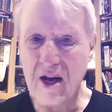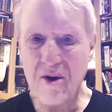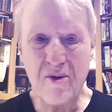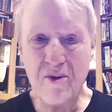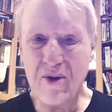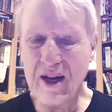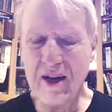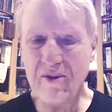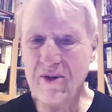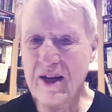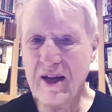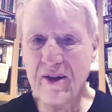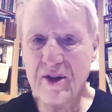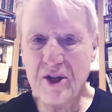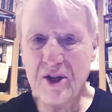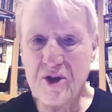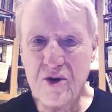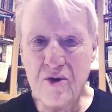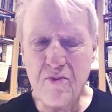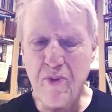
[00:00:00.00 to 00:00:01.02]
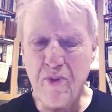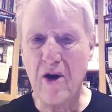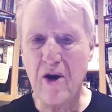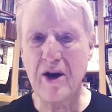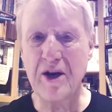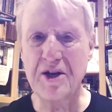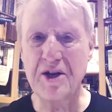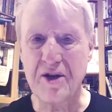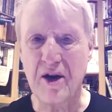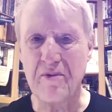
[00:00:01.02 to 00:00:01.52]
We got the two
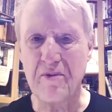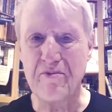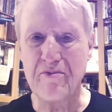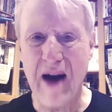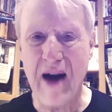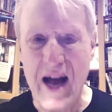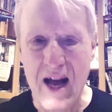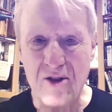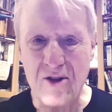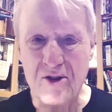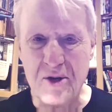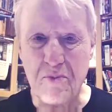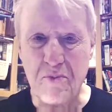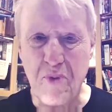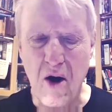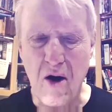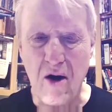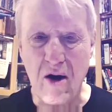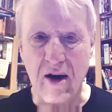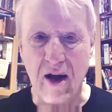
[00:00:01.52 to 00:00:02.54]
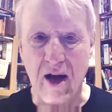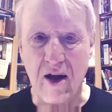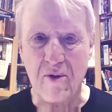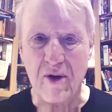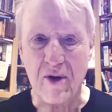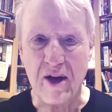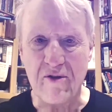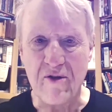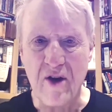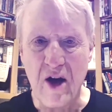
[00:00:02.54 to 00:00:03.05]
parties are miles apart now.
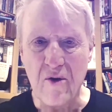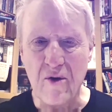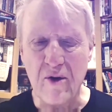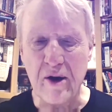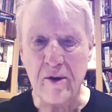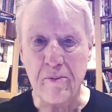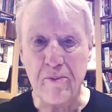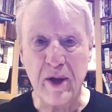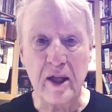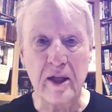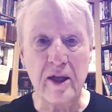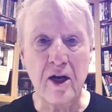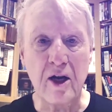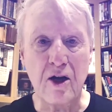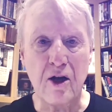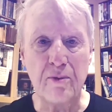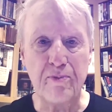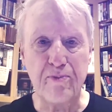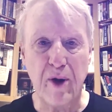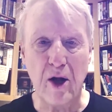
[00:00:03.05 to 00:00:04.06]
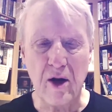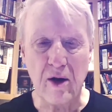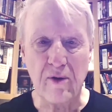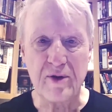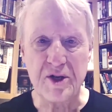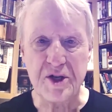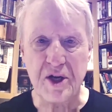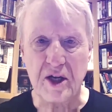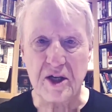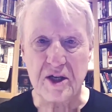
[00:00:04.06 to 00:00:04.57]
We have political
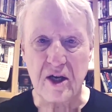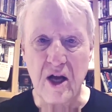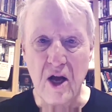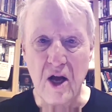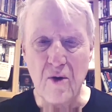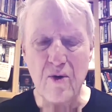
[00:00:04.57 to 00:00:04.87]
polarization.